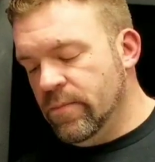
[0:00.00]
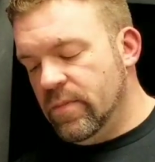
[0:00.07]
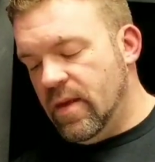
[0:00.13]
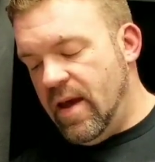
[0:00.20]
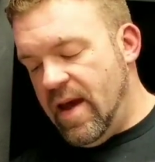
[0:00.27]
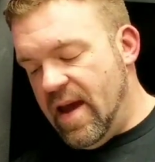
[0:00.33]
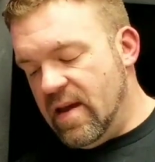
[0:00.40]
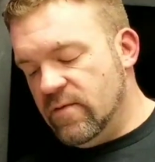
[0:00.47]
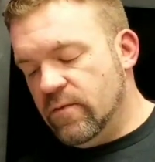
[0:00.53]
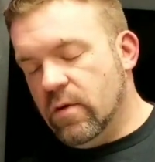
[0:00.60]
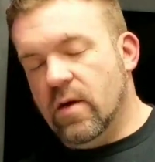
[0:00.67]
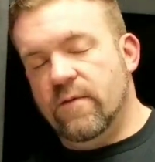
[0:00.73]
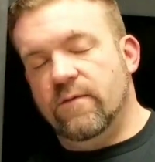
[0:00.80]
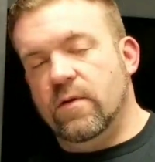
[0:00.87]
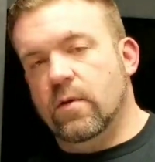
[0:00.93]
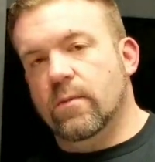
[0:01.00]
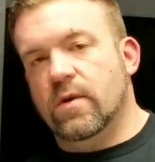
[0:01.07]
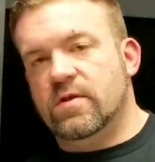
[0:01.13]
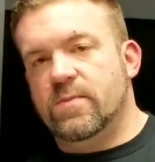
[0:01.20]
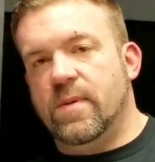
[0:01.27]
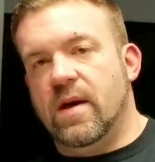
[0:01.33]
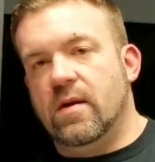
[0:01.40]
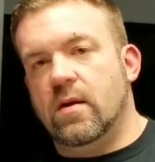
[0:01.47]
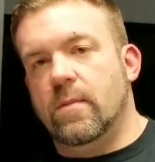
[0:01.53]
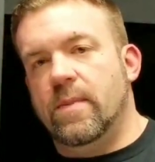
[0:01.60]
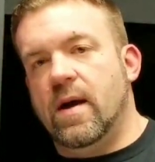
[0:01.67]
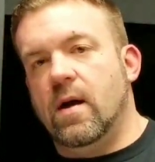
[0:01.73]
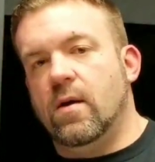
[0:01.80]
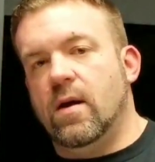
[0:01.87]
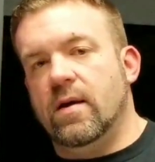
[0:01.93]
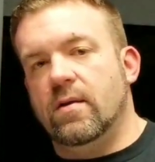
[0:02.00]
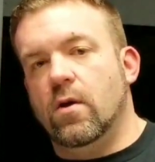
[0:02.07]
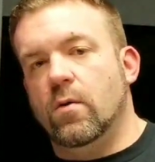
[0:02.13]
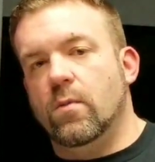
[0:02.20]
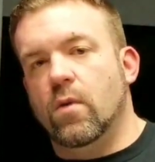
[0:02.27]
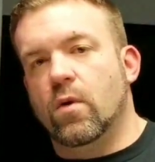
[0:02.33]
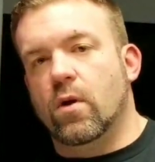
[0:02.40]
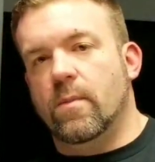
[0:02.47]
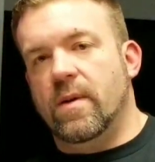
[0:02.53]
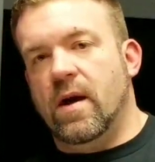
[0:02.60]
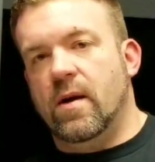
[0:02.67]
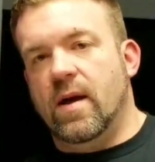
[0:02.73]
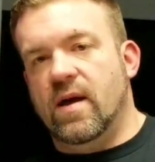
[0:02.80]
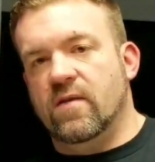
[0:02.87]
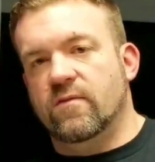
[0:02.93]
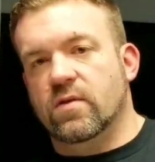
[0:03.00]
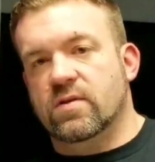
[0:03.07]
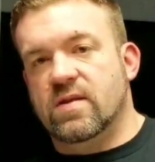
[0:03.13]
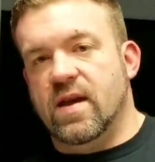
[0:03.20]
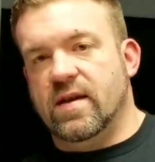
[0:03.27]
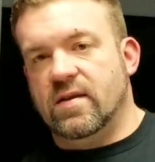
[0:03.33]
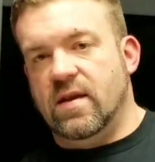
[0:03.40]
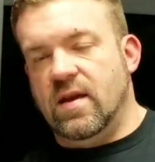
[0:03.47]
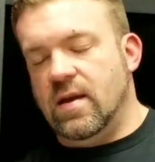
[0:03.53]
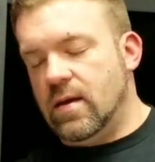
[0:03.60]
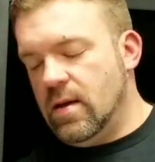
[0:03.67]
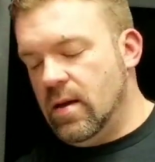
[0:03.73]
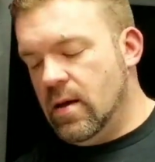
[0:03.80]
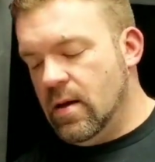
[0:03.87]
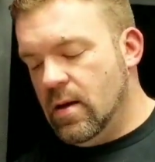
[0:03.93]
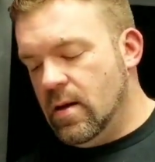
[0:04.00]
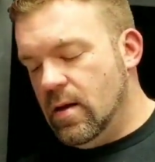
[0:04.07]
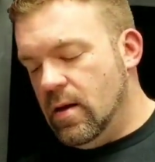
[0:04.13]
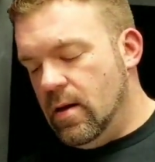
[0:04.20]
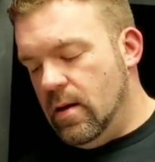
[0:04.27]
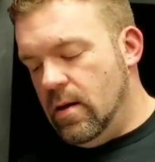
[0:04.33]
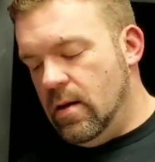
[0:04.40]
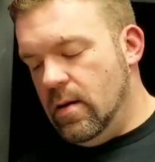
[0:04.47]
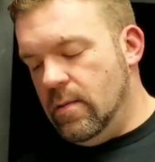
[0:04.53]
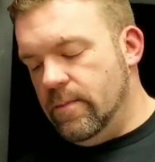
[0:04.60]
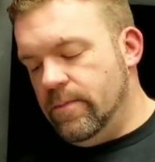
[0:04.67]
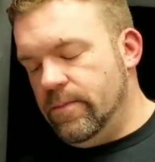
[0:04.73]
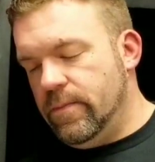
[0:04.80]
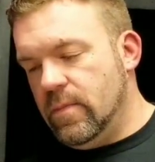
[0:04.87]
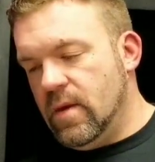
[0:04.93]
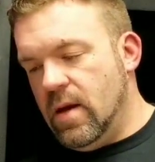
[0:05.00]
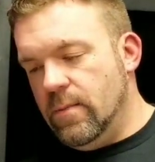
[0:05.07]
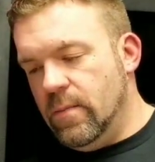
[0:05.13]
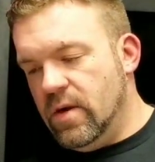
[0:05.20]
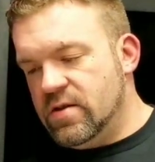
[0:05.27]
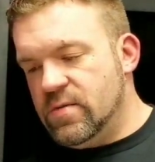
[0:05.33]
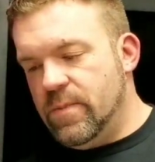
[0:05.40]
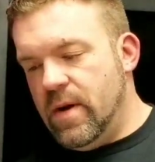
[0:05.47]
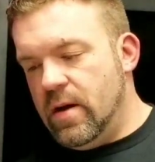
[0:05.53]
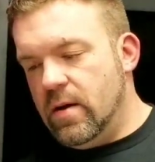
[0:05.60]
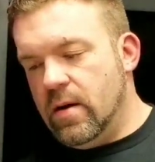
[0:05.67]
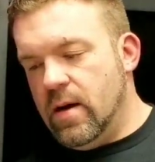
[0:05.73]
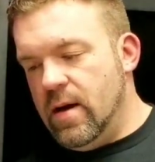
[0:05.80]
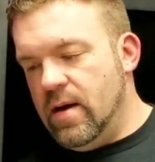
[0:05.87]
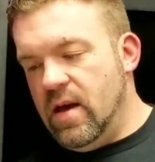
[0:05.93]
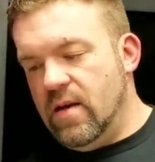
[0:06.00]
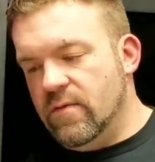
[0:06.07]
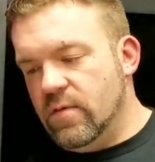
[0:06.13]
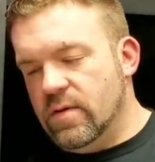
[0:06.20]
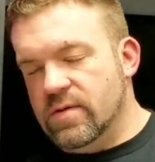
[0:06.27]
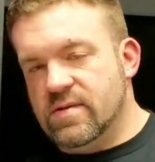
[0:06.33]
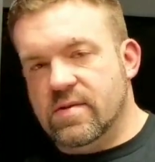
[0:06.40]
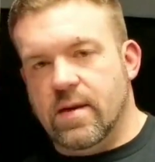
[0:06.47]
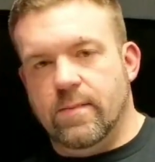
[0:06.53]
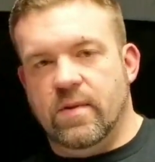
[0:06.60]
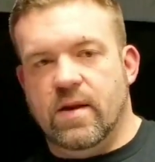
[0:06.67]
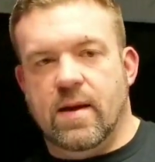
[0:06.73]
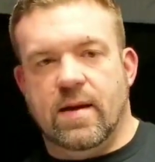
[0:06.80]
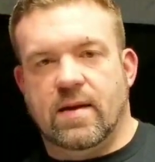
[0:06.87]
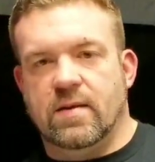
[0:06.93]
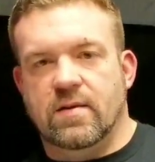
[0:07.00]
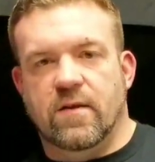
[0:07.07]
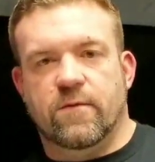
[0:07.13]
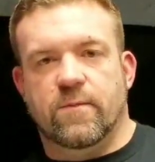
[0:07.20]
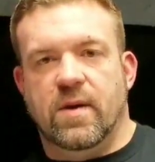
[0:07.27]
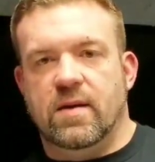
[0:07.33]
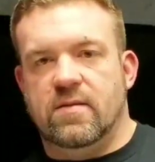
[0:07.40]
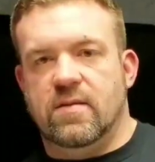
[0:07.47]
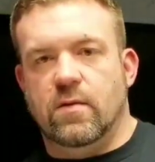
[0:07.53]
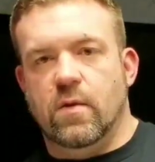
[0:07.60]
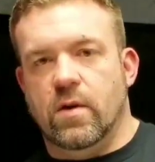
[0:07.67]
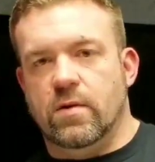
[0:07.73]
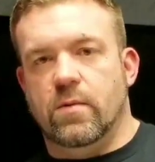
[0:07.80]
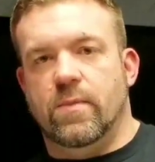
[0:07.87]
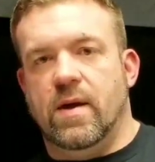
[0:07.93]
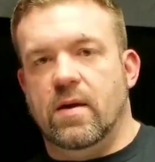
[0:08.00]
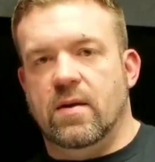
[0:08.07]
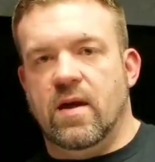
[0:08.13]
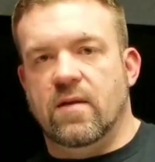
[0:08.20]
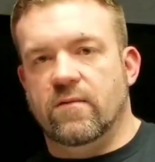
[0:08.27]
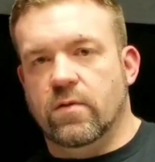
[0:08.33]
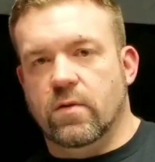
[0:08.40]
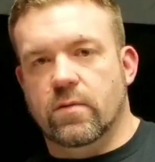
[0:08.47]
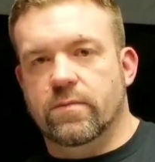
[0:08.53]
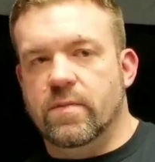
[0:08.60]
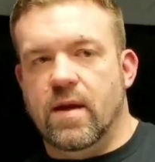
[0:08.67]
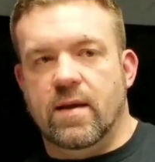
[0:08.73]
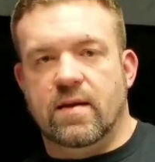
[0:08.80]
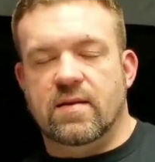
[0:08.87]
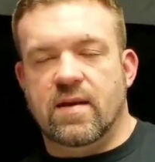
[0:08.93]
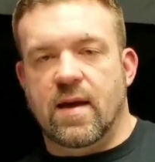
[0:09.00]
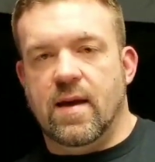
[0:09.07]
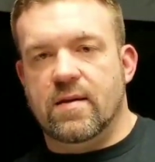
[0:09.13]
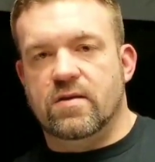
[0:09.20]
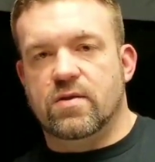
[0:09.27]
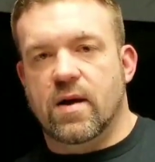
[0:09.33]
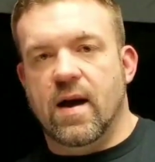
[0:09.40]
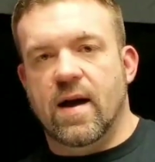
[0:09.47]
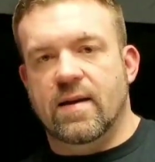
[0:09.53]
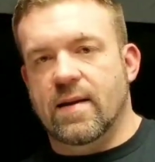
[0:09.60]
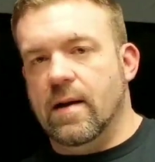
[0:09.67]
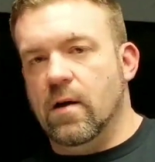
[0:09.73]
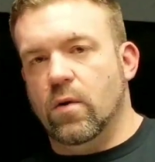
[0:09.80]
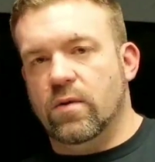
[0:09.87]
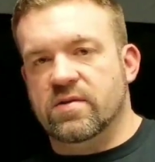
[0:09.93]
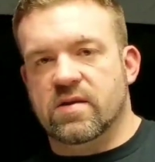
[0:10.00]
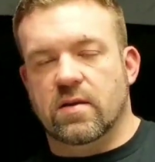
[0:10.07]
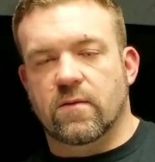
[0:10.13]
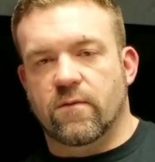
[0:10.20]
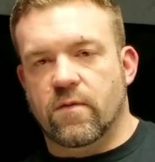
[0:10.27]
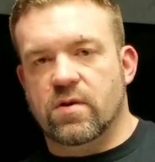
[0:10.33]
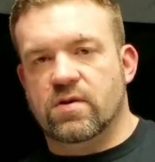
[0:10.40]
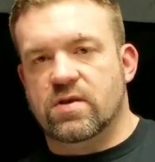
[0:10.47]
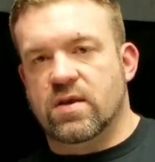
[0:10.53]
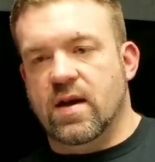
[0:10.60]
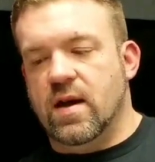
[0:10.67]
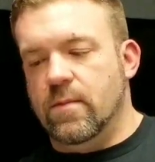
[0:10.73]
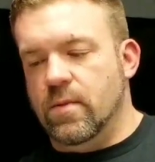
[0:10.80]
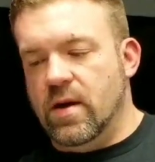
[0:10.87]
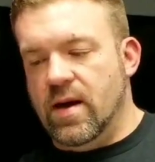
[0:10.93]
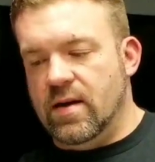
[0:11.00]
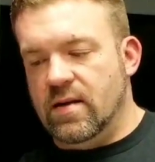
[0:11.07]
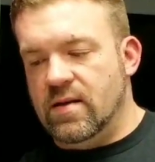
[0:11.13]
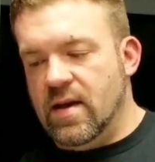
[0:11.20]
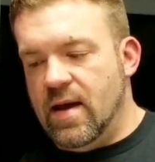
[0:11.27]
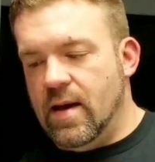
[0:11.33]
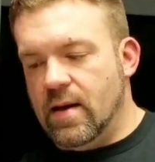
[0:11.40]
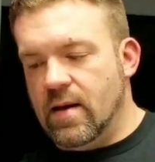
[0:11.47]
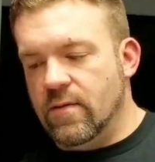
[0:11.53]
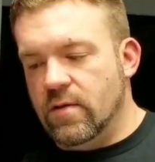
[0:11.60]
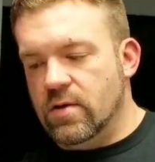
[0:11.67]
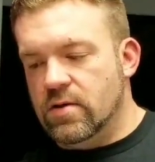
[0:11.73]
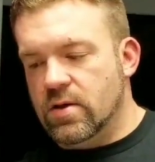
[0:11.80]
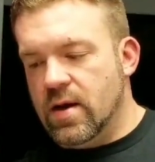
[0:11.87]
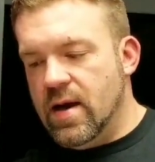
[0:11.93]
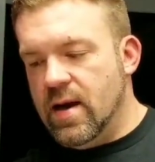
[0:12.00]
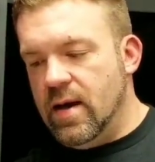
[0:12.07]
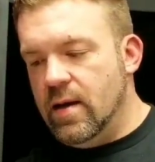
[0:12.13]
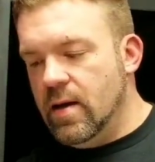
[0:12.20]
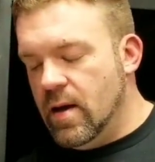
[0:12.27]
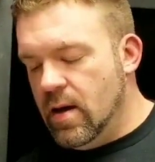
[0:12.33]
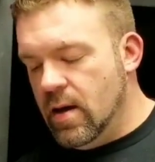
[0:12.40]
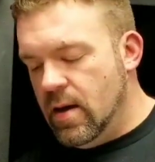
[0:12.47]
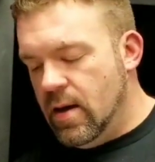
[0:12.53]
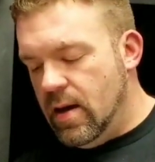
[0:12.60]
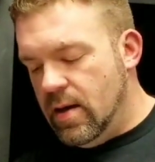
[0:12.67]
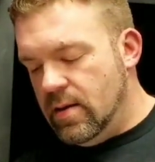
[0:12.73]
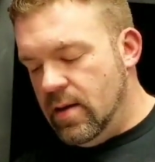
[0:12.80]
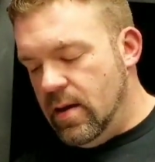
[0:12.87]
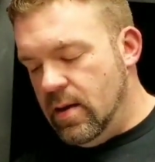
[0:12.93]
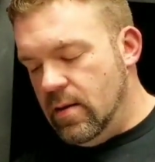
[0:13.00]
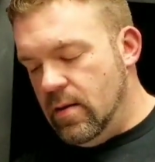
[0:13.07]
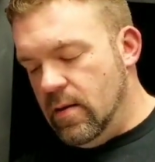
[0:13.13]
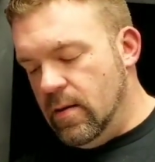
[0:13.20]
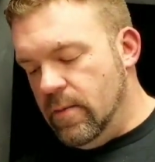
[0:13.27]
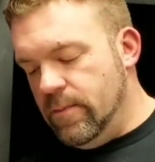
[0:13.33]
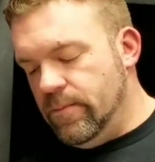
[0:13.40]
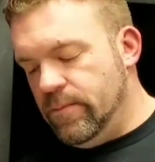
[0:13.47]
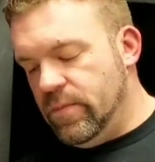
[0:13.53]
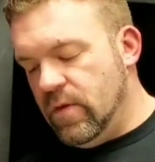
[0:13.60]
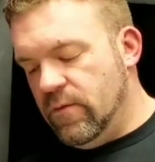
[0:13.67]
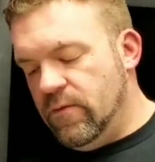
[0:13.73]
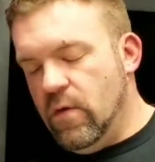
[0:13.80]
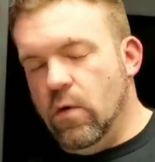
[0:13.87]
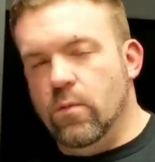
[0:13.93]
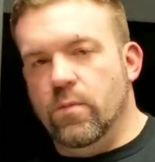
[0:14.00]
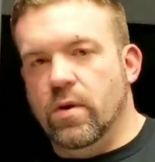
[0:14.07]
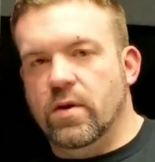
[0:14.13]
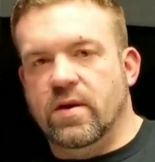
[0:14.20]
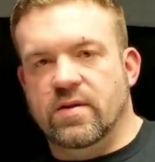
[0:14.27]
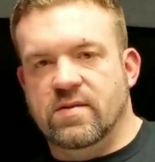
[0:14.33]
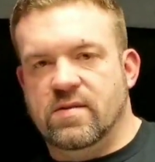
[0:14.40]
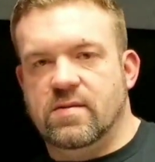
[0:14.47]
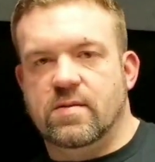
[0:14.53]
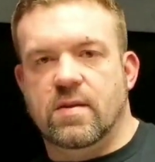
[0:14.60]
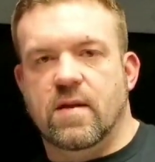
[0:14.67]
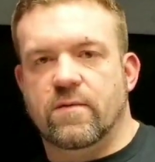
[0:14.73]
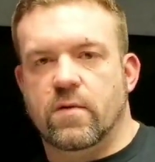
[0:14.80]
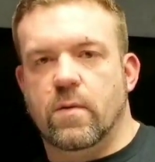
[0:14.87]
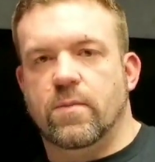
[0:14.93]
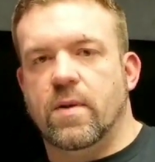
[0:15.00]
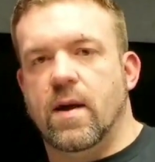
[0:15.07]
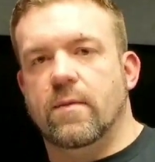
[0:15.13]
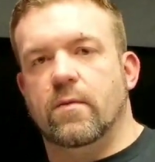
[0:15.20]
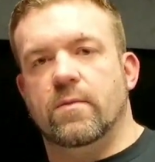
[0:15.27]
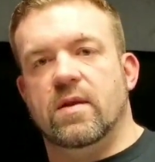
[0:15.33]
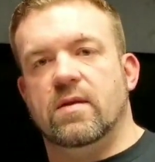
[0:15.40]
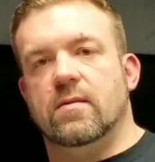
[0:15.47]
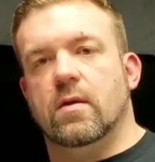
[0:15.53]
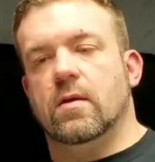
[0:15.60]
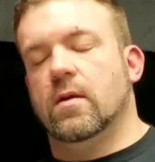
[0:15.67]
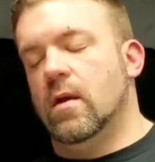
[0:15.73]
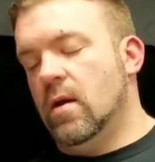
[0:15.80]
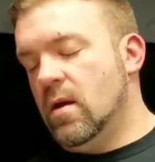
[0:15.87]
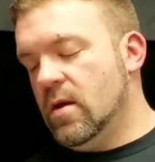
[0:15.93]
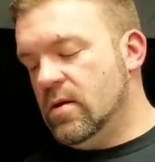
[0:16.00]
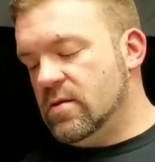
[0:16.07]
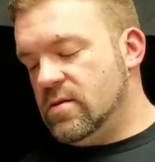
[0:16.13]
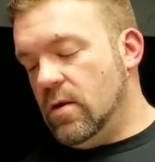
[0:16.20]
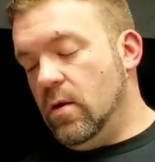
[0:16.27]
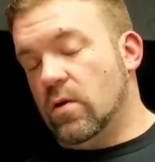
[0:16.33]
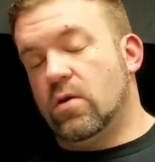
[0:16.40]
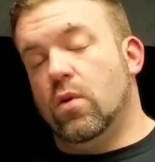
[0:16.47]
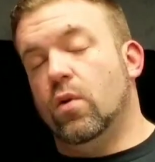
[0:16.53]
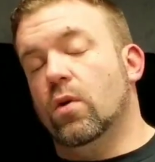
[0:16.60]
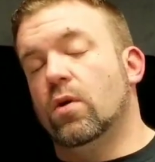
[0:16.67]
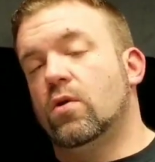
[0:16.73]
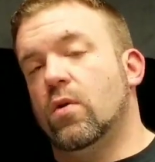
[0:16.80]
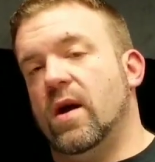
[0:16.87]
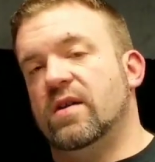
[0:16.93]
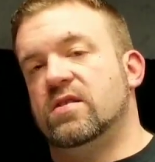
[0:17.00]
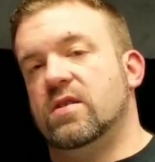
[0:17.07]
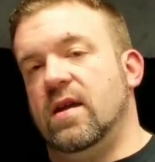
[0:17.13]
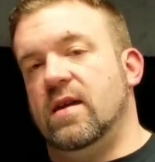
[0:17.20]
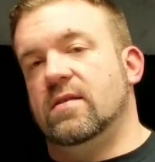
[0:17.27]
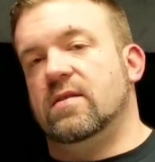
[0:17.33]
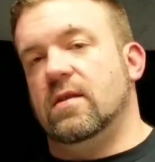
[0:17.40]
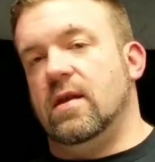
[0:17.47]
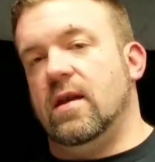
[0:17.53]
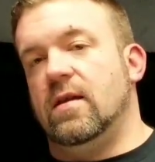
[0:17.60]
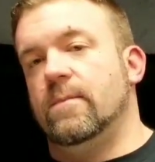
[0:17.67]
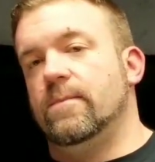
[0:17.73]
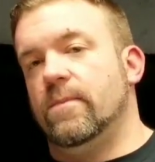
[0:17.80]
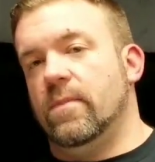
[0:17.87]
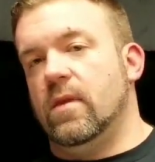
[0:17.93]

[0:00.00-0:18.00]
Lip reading: the anvil I feel much better about. I know more about anvil technique. I'm much better on anvils. I mean, I can lift my 200-pound anvil any day I try. Not always on the first try, but any day I give it a try. And then the phone book is never a problem either. So cool question, Anthony.